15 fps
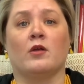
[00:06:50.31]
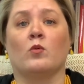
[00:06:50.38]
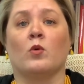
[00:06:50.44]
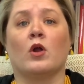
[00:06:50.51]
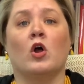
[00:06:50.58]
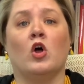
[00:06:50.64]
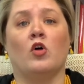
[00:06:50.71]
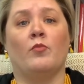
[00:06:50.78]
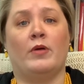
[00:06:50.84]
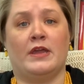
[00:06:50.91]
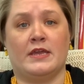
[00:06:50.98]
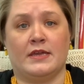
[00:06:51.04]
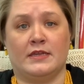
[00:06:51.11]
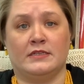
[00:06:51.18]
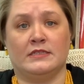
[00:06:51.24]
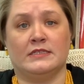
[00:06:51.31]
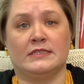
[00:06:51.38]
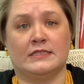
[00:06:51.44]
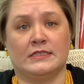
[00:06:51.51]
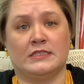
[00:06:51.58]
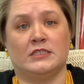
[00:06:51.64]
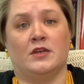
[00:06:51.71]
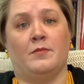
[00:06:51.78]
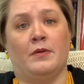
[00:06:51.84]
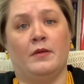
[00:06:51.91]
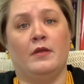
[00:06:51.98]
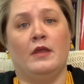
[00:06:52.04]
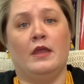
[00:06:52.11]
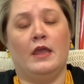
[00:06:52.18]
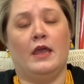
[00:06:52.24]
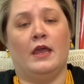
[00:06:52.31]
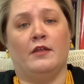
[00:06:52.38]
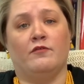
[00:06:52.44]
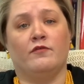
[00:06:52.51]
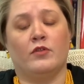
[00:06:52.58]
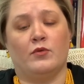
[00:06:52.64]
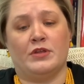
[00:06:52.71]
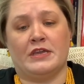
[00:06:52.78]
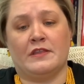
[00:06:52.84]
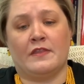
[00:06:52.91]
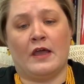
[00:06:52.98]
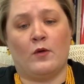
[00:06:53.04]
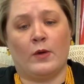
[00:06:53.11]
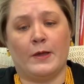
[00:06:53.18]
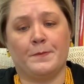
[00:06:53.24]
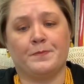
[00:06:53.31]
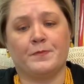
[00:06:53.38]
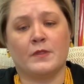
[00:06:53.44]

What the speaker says: we're all paying into the system and floating it that way.